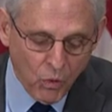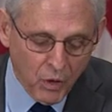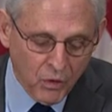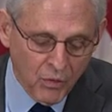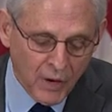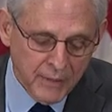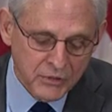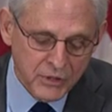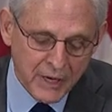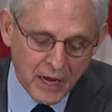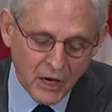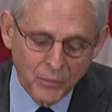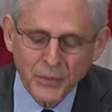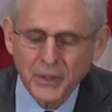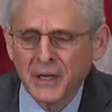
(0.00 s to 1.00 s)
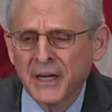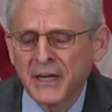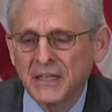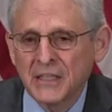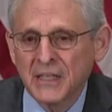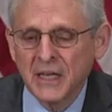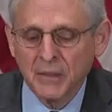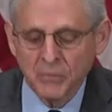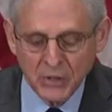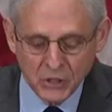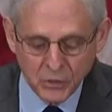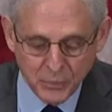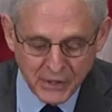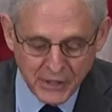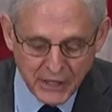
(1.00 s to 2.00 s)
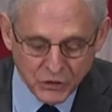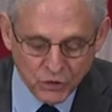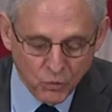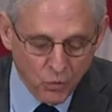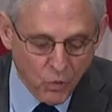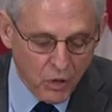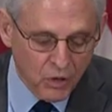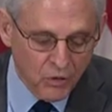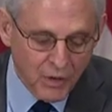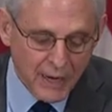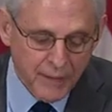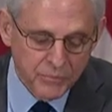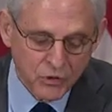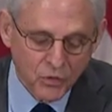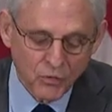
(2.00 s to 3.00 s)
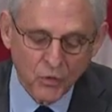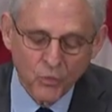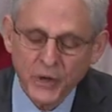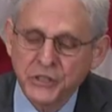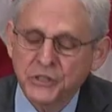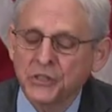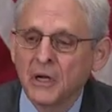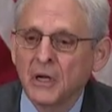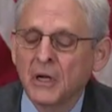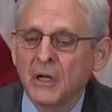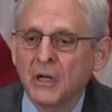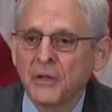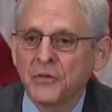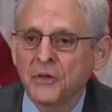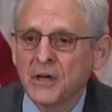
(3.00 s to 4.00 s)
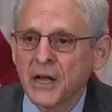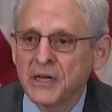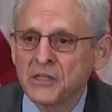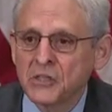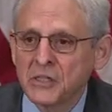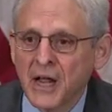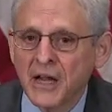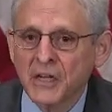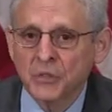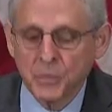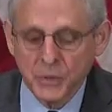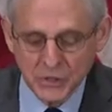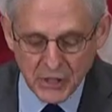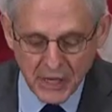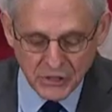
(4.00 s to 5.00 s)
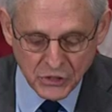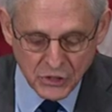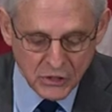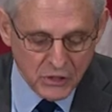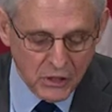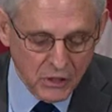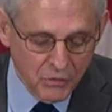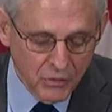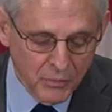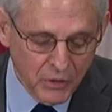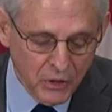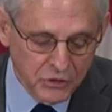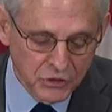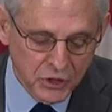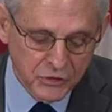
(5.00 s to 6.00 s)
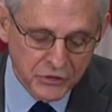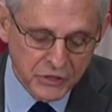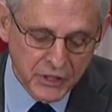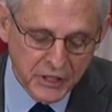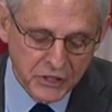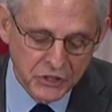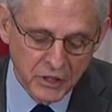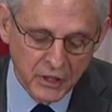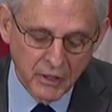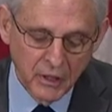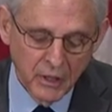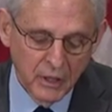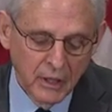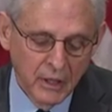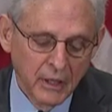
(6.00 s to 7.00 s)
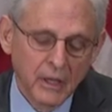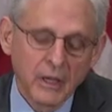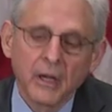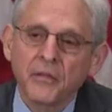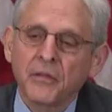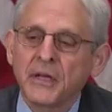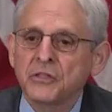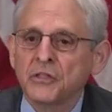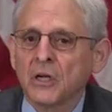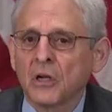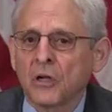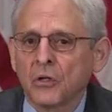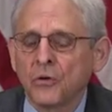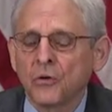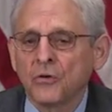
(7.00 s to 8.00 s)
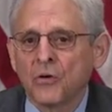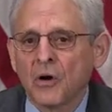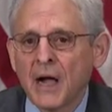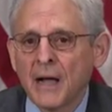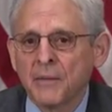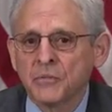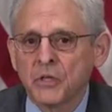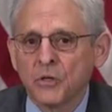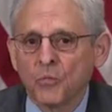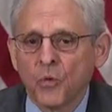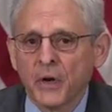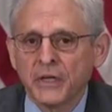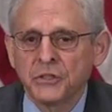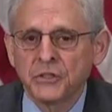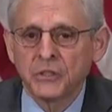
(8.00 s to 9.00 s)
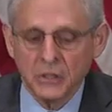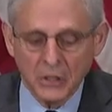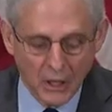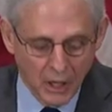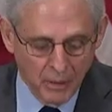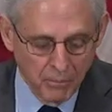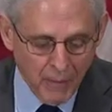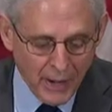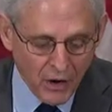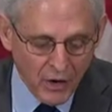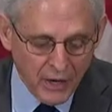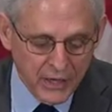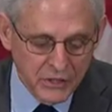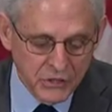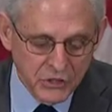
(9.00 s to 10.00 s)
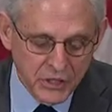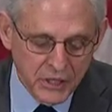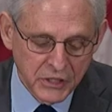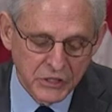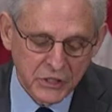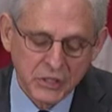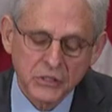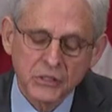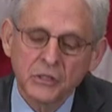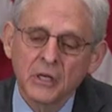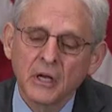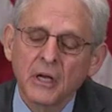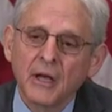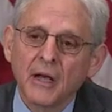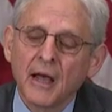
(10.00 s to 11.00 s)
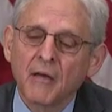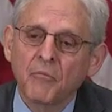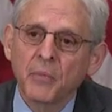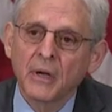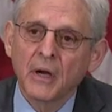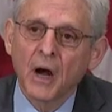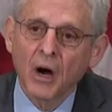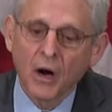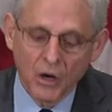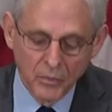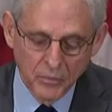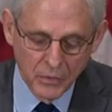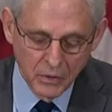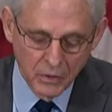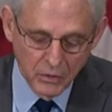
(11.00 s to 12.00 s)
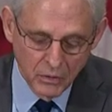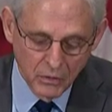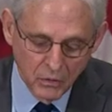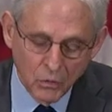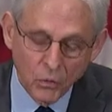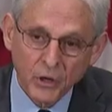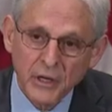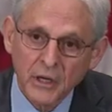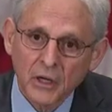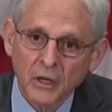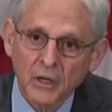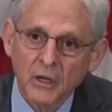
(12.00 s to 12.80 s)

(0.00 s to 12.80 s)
Crimes Accountability Team into potential war crimes over which the United States possesses criminal jurisdiction. These include crimes in which American citizens have been harmed or killed.